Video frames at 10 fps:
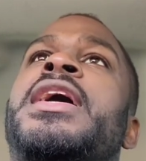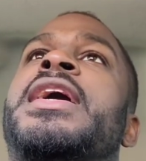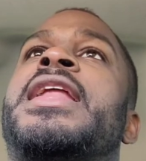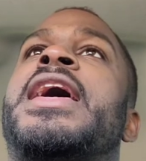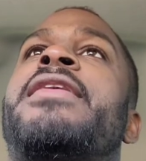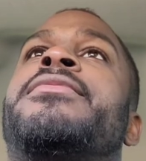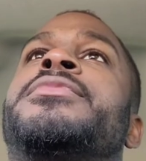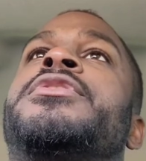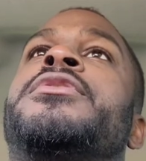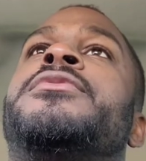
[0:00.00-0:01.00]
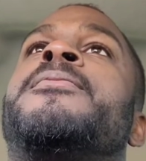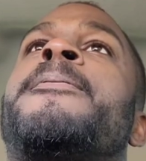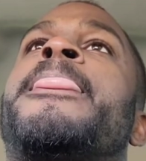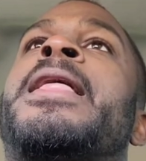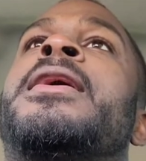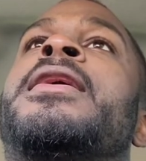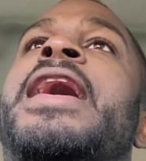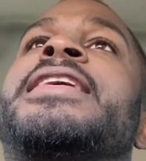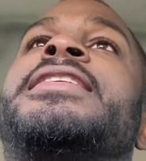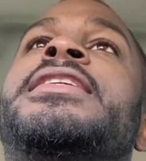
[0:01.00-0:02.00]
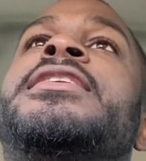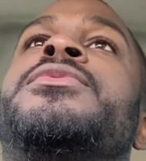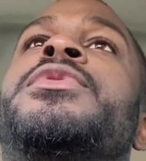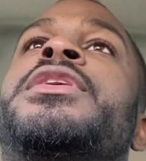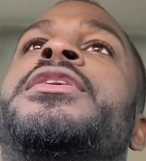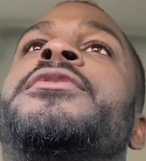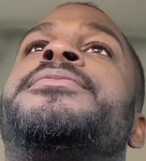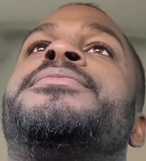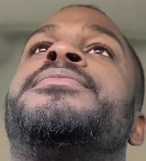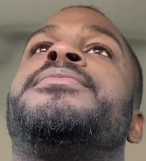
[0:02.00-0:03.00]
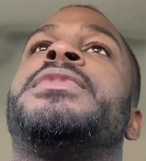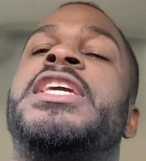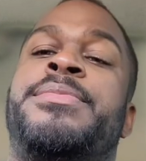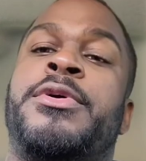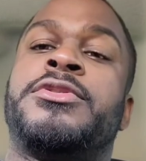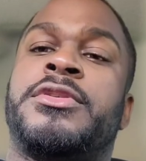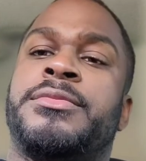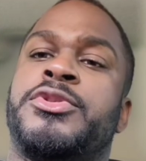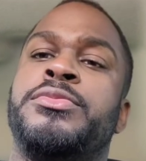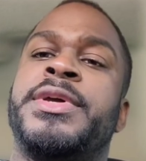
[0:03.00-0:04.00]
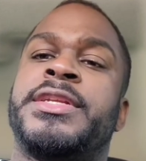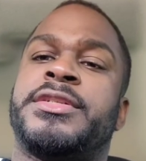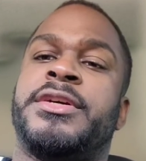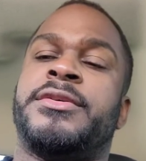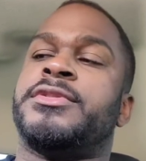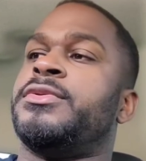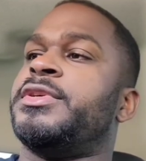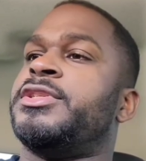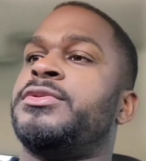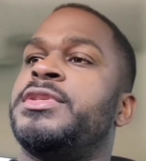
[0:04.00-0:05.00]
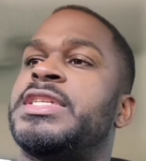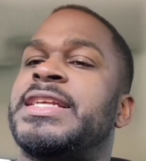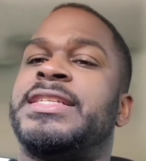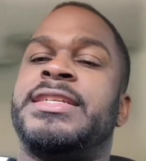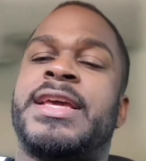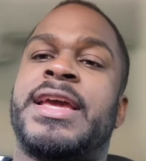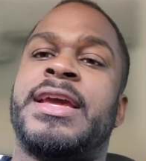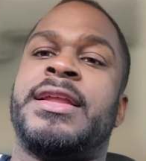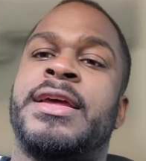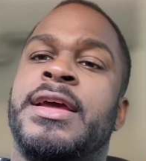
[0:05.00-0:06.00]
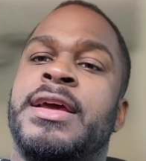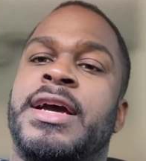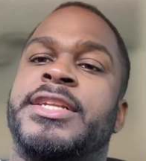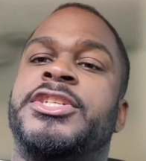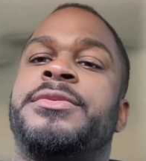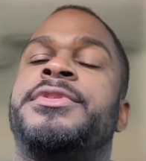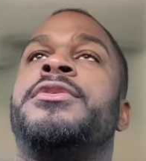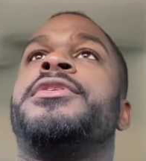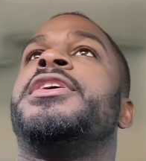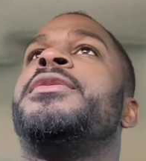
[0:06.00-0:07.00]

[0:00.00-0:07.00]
gotta have them. So I seen it where he posted them 2 minutes ago. So as soon as I seen the ad, I jumped on it,